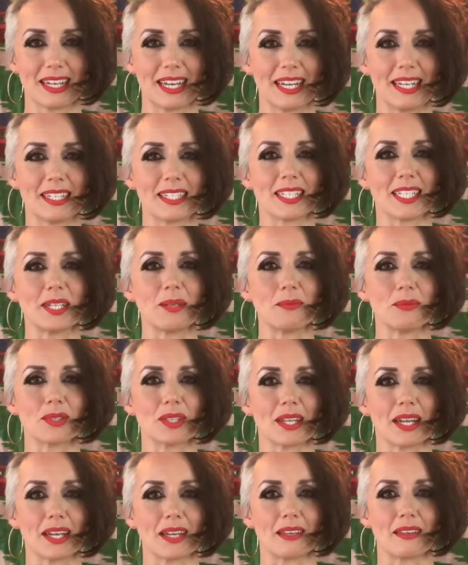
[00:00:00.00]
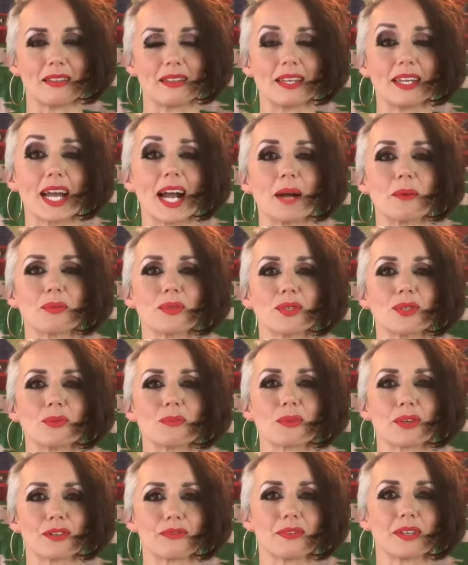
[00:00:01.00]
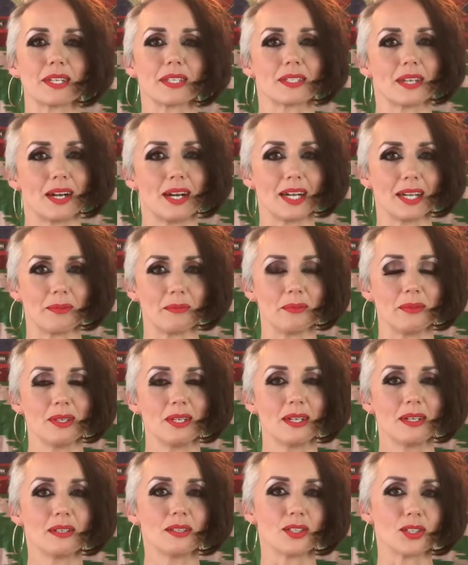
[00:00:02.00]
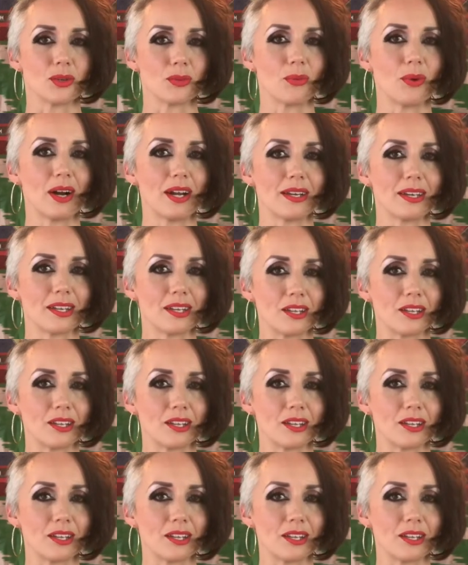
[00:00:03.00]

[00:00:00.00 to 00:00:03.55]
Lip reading: And it seemed like the absolute perfect time to, one,